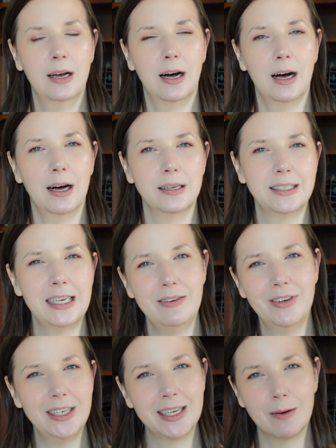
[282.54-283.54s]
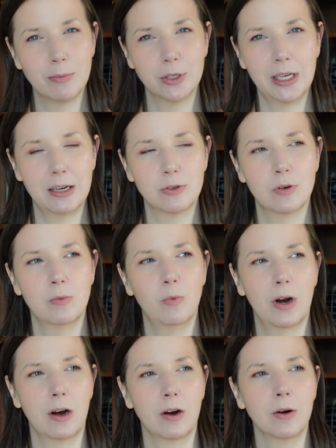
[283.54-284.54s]
TV temper tantrum,
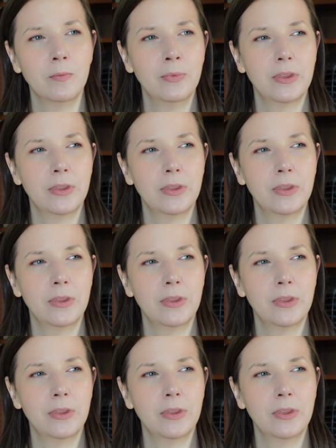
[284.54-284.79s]
where,